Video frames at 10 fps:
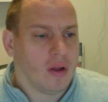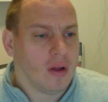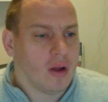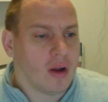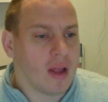
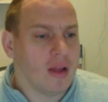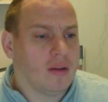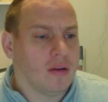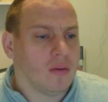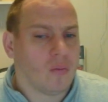
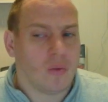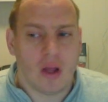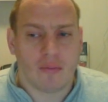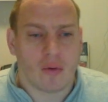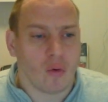Again, we
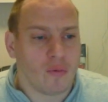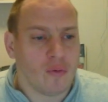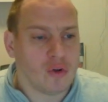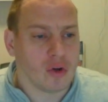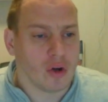have a Kung Fu
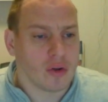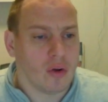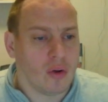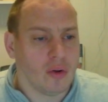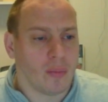shot
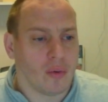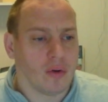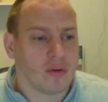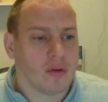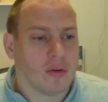on the board,
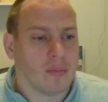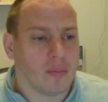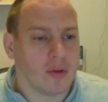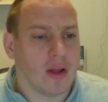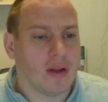
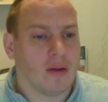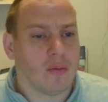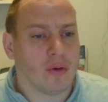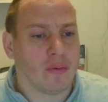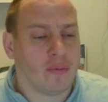but then
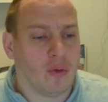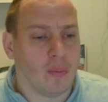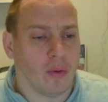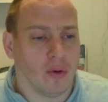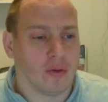with a full
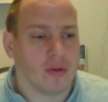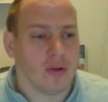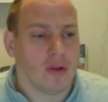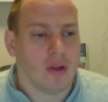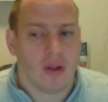board.
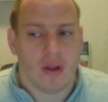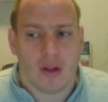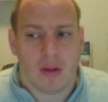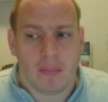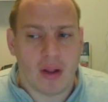
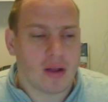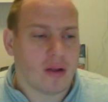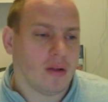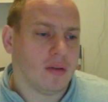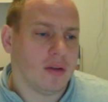Black
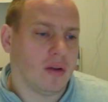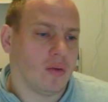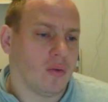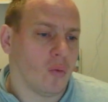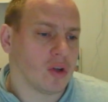
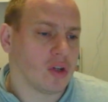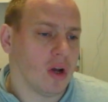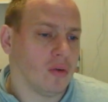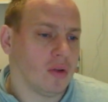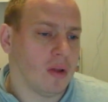didn't watch
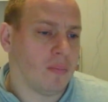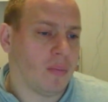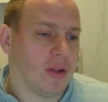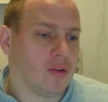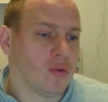out and
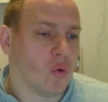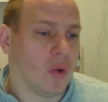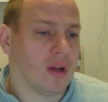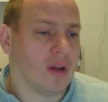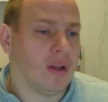played too
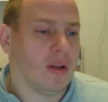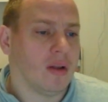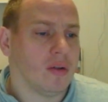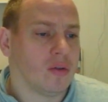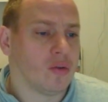quickly
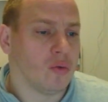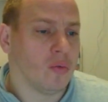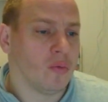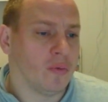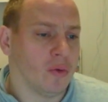to
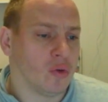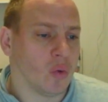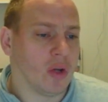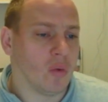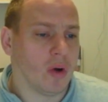field
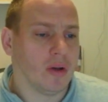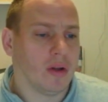21,